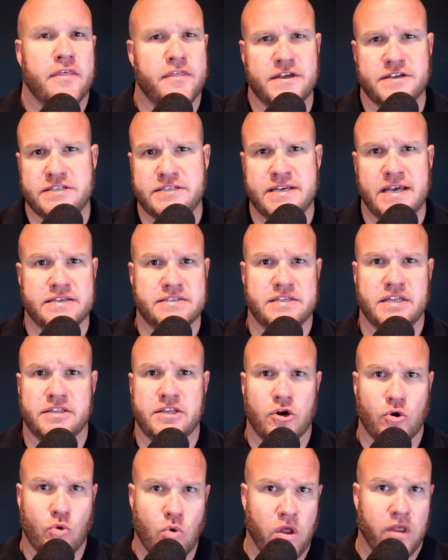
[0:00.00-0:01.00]
This says
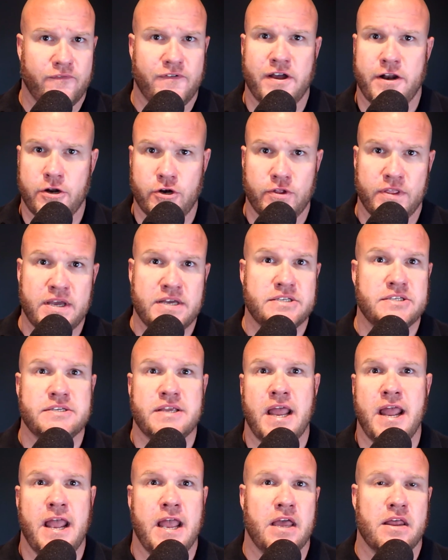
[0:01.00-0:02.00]
that they're qualified under this,
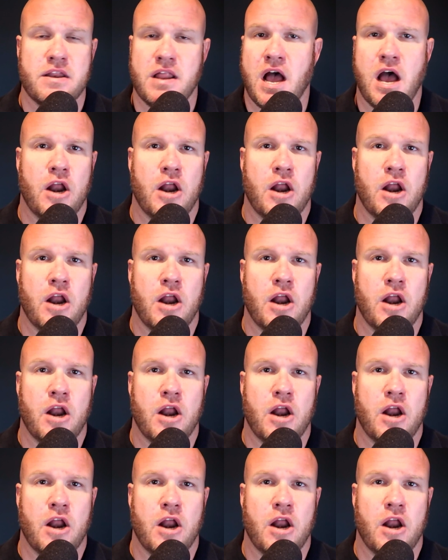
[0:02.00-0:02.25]
and